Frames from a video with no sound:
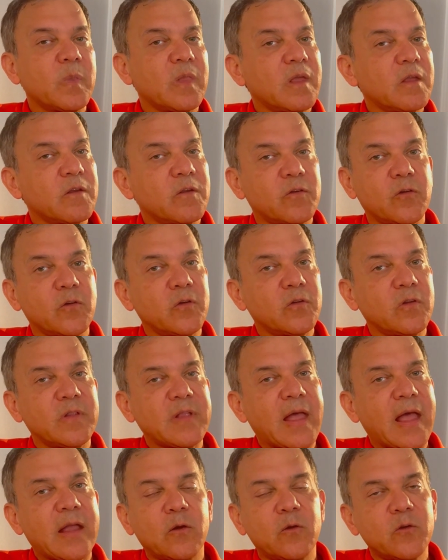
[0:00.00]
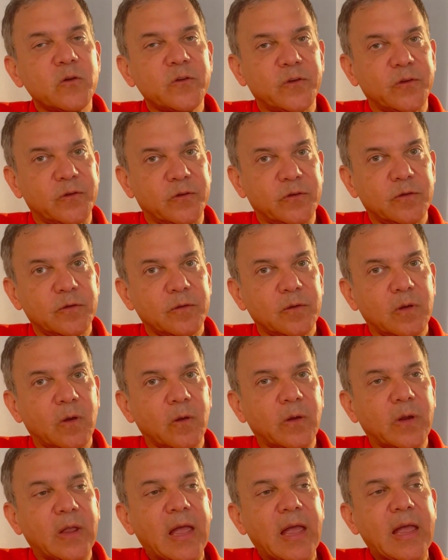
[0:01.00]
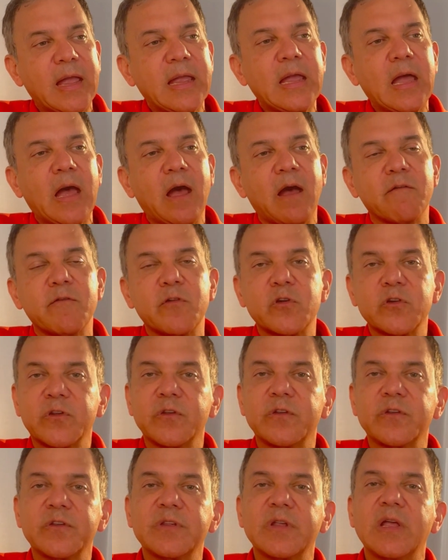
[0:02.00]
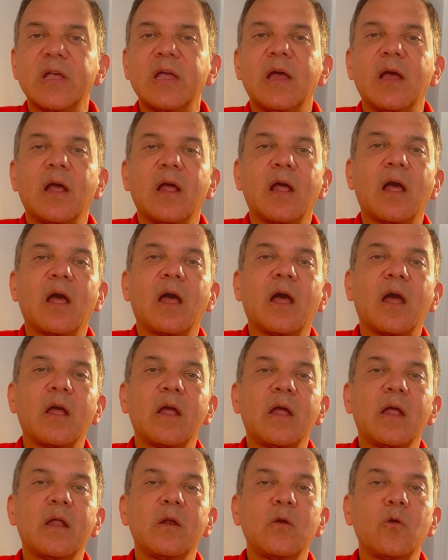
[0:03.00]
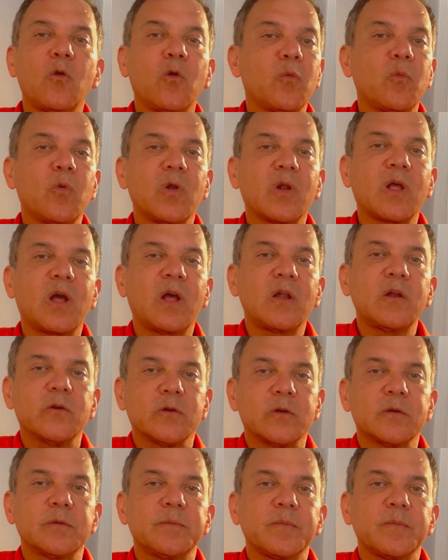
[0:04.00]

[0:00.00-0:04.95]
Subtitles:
certain diagnosis, okay, versus normal color.